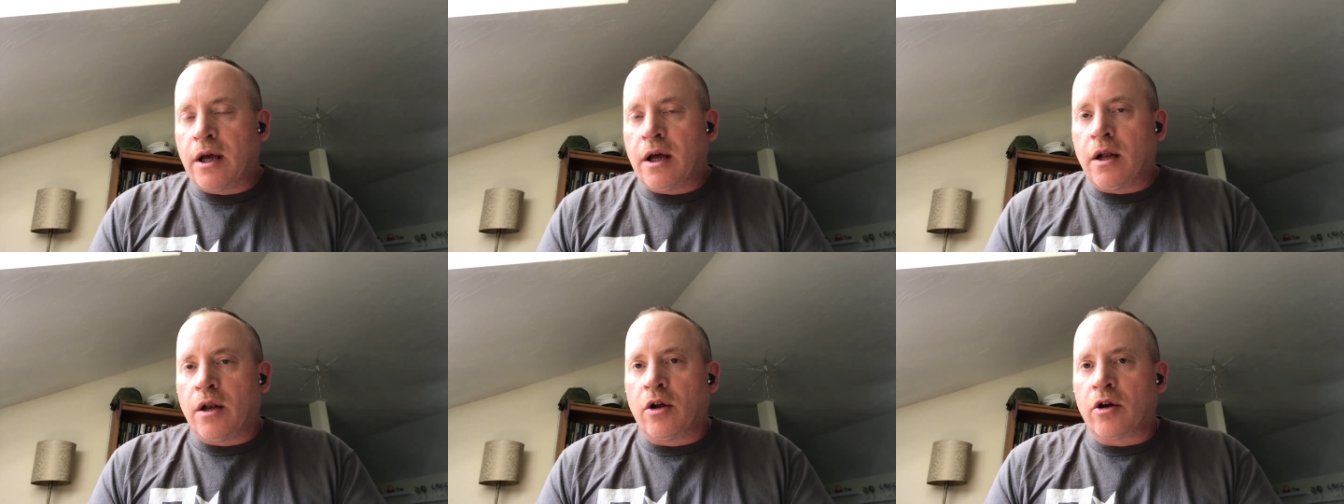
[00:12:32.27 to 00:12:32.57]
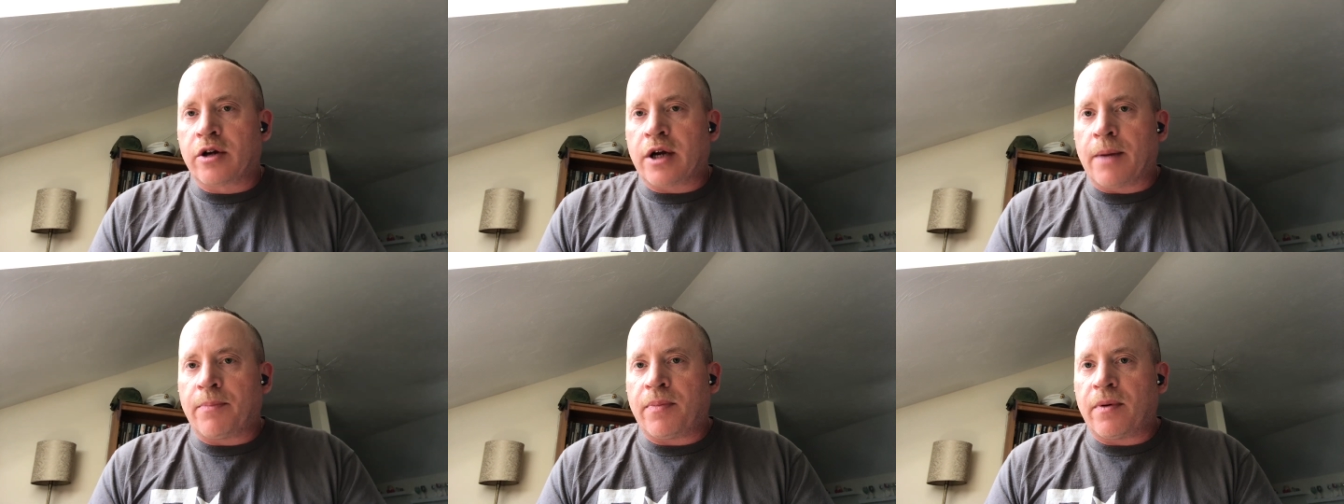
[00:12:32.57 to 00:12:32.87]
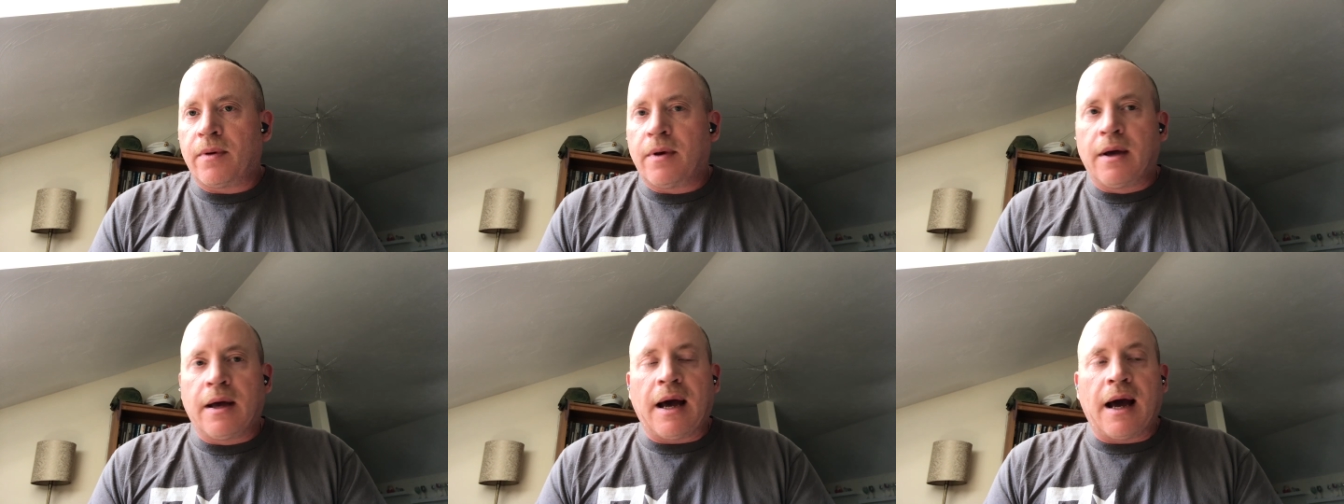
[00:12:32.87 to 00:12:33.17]

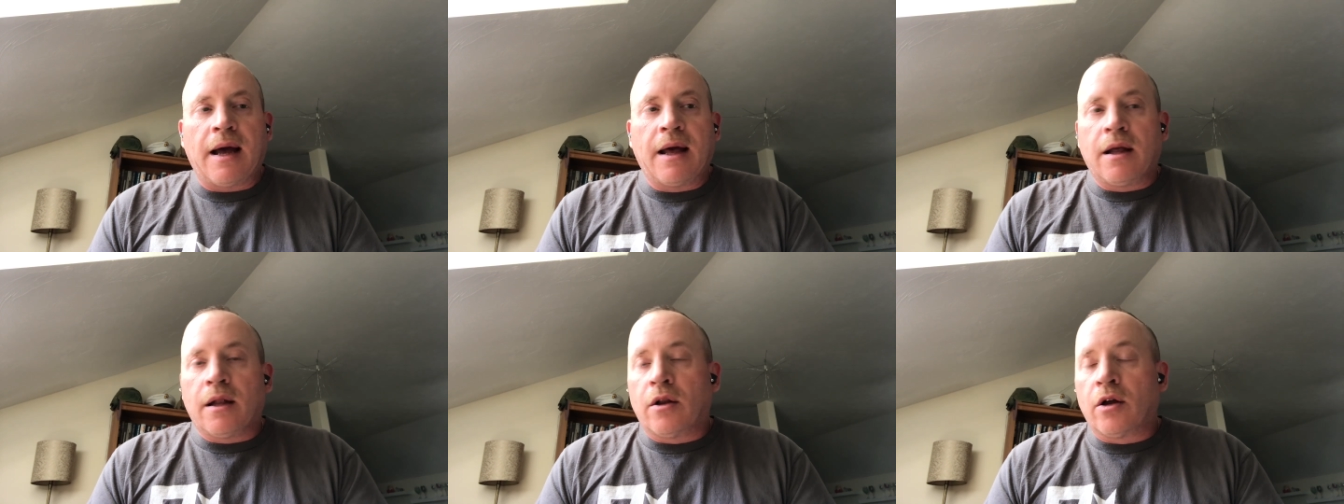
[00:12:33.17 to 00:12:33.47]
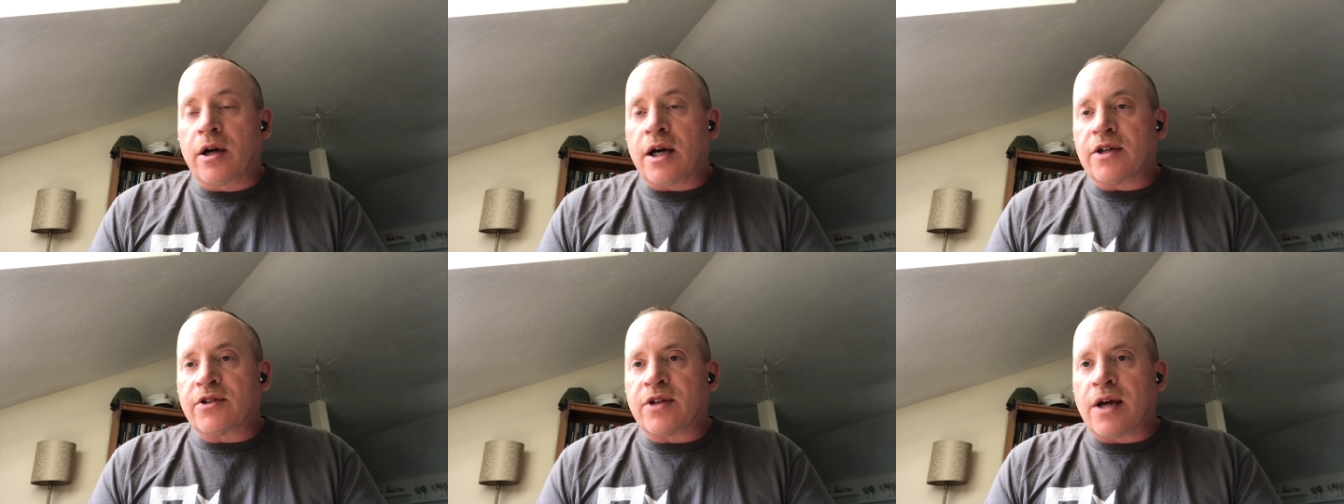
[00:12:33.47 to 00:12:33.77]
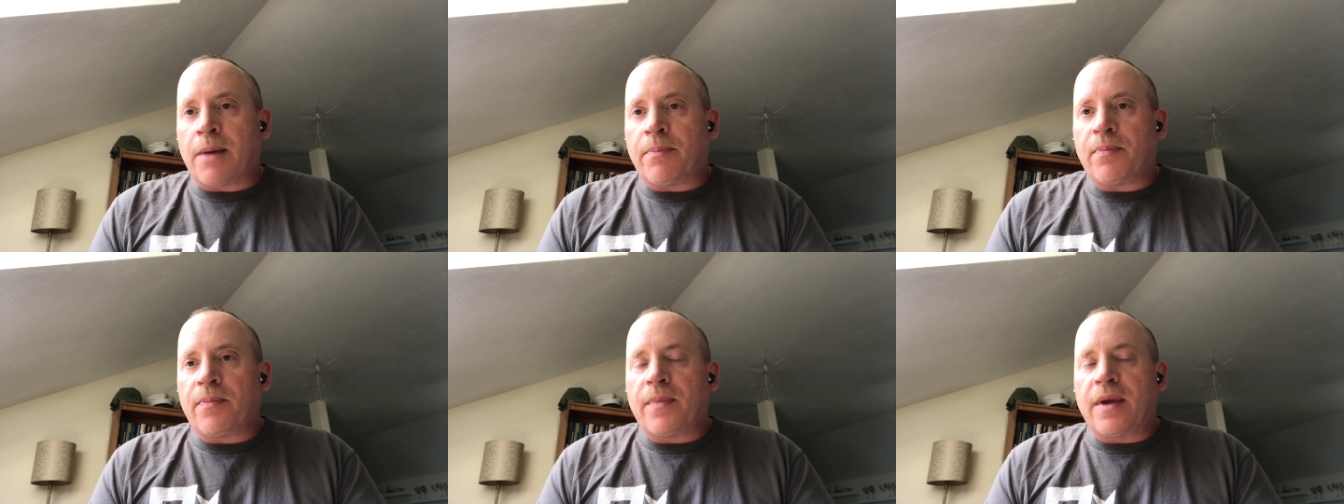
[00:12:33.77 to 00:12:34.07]
look us
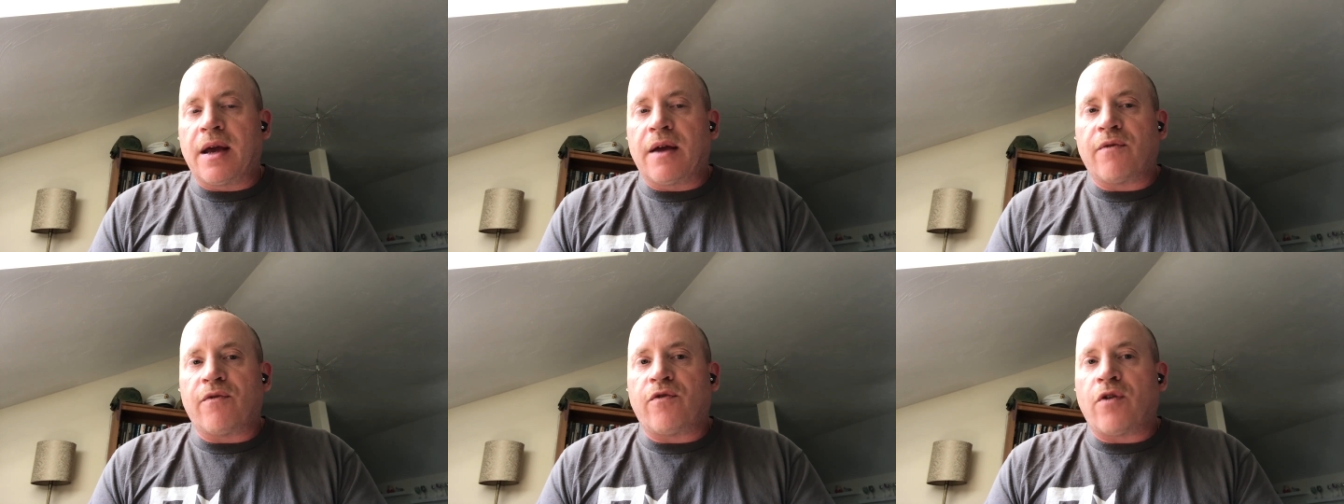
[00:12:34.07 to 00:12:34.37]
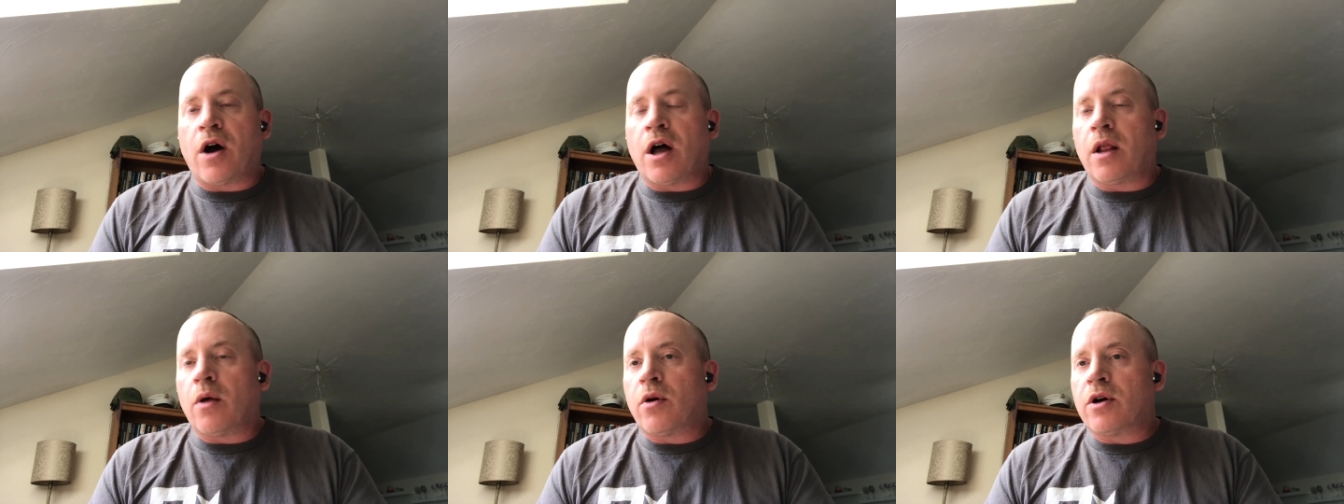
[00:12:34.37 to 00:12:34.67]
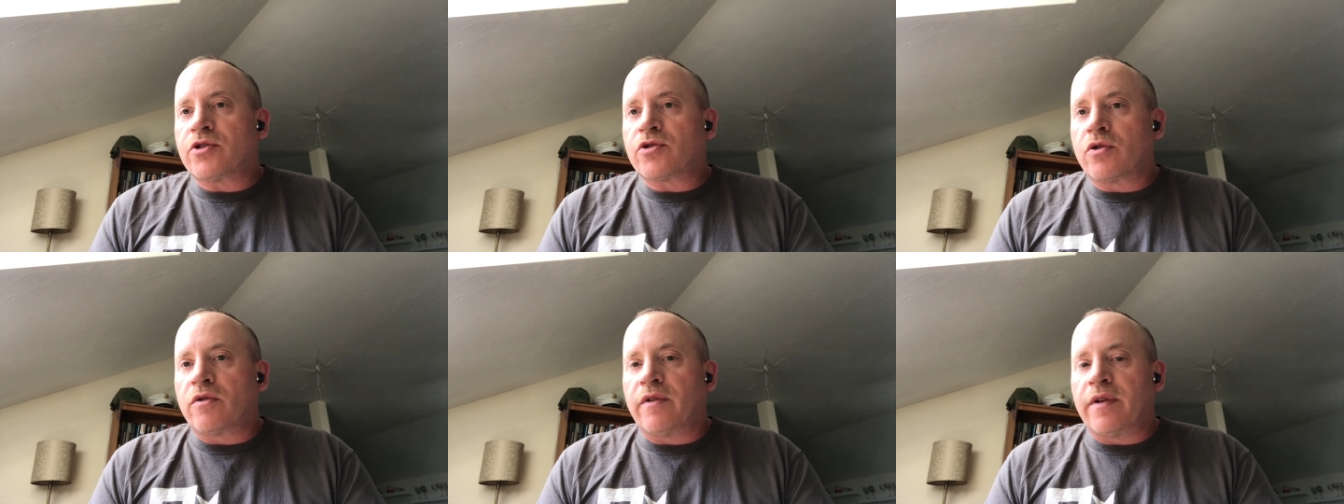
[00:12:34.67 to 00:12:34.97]
up and follow
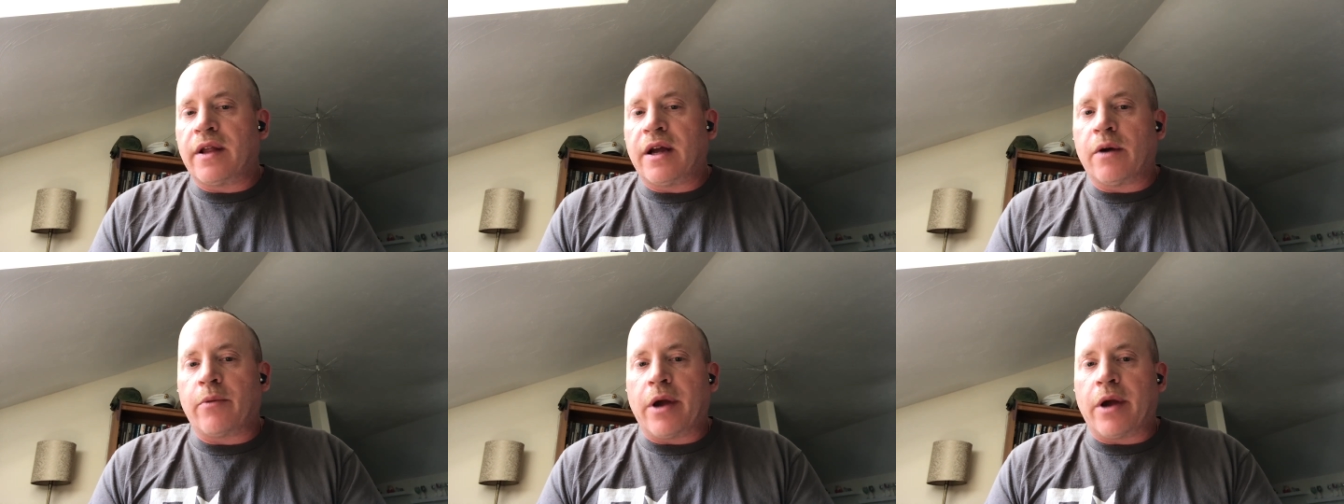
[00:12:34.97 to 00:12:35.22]
us over there.